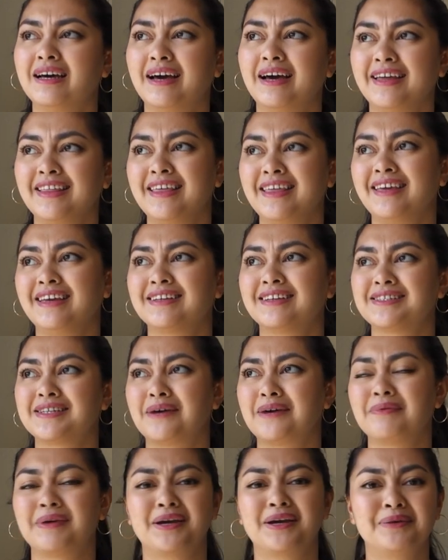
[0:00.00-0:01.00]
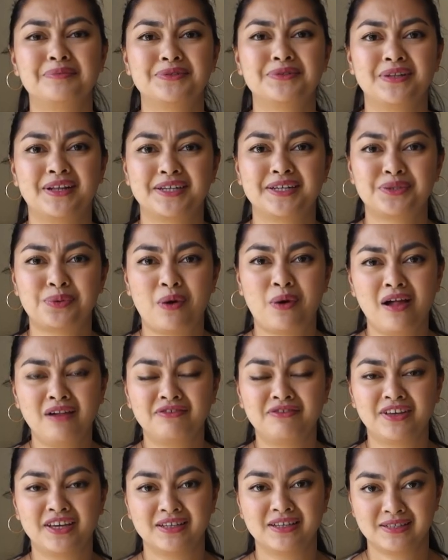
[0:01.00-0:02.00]
I think it's coming up to like
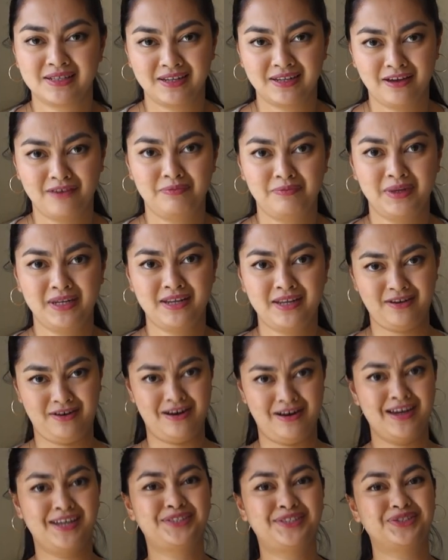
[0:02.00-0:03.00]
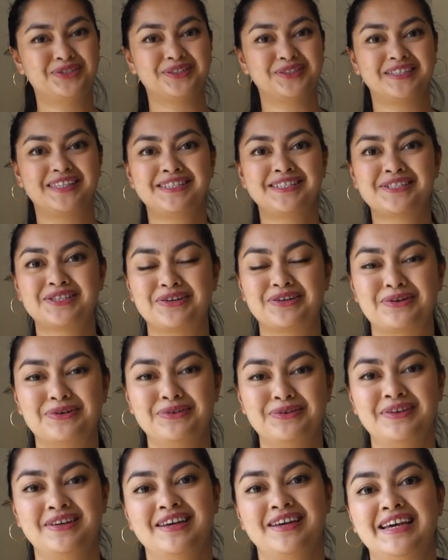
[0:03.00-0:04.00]
12 years that I've been here, actually.
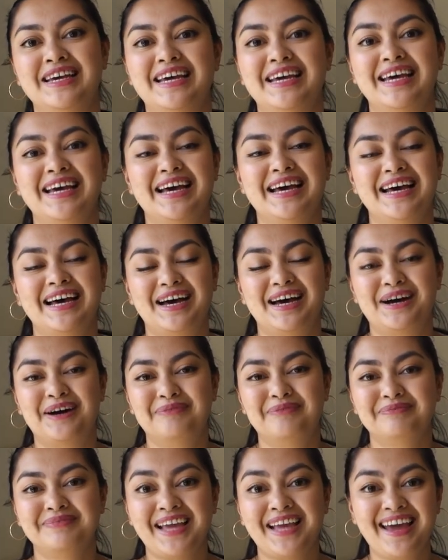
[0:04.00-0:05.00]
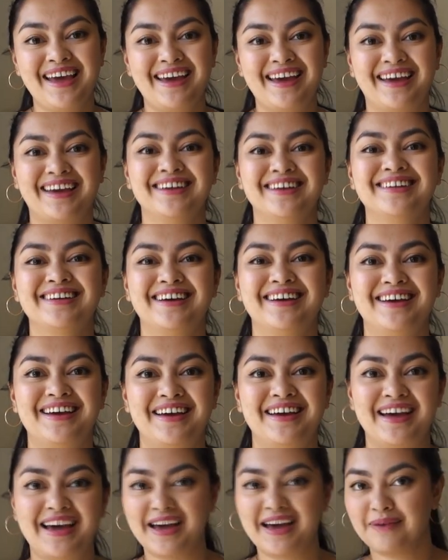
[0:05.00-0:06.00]
So,
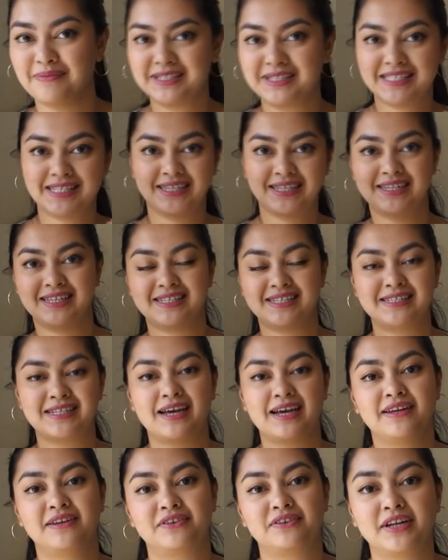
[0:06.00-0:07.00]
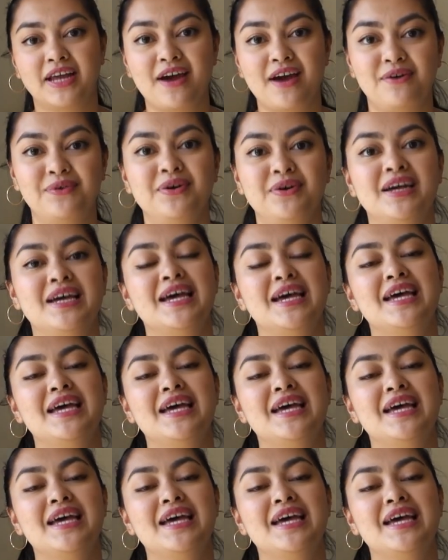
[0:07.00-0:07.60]
yeah, I'm a Sydney-sider now.